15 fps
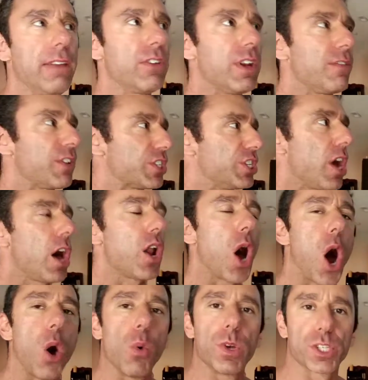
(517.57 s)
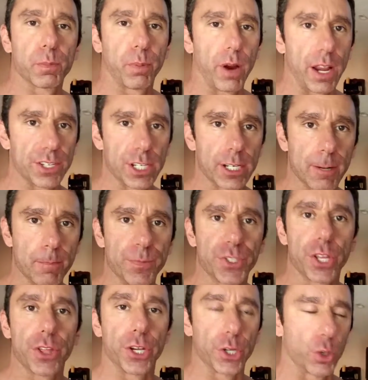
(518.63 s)
even if it's not always present
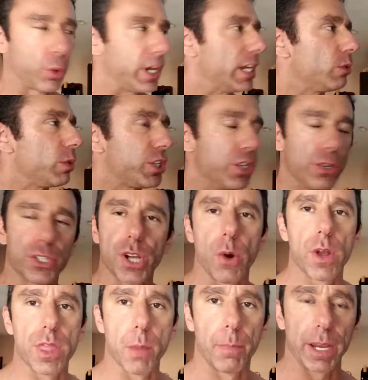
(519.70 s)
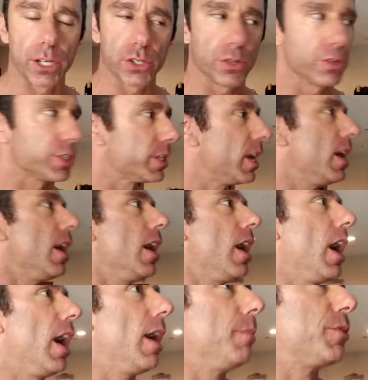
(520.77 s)
to the degree in which you show it in the pictures,
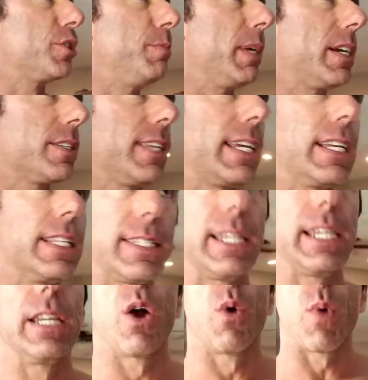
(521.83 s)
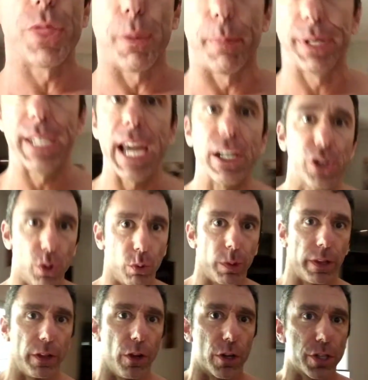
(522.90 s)
um, just because they can see, you know, what the potential
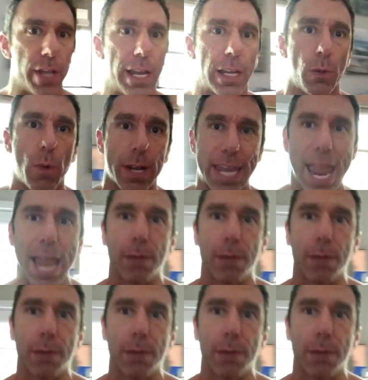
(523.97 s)
really looks like and what